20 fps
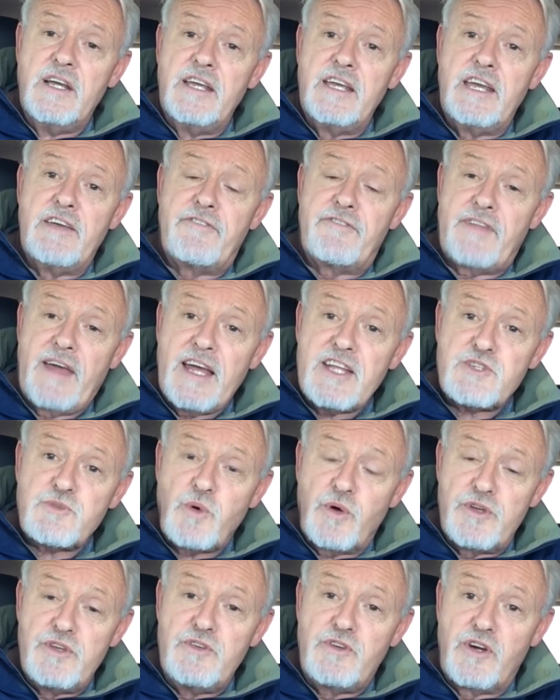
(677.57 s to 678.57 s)
if that's
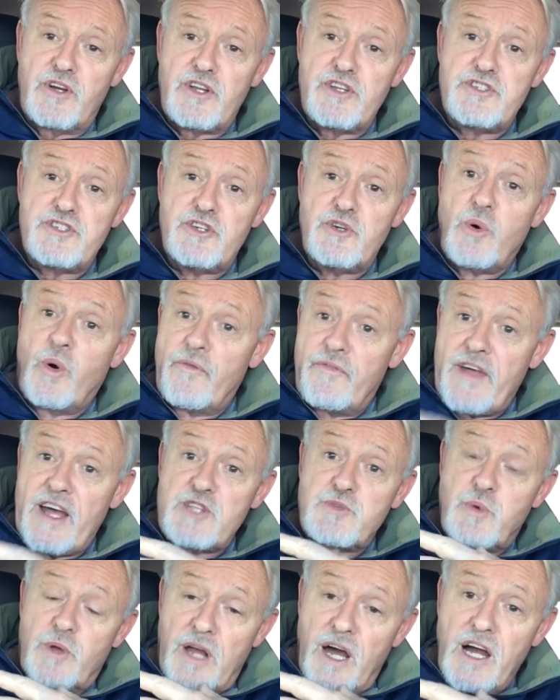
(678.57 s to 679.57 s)
what you've got to do, or if
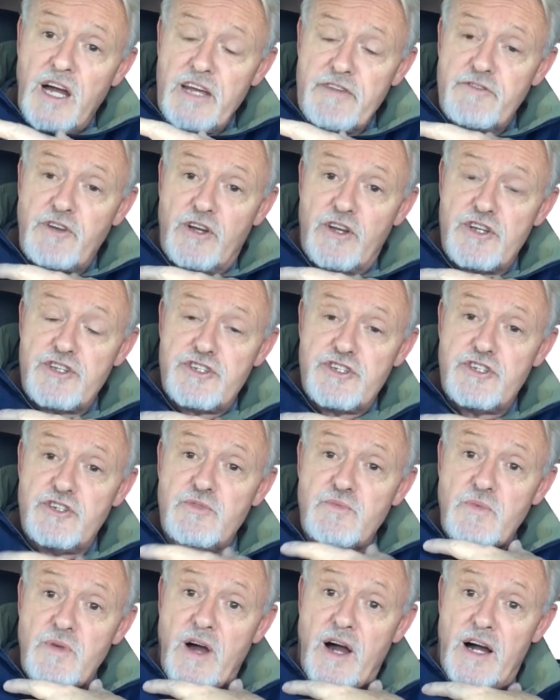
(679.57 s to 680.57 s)
that's what I've got to do,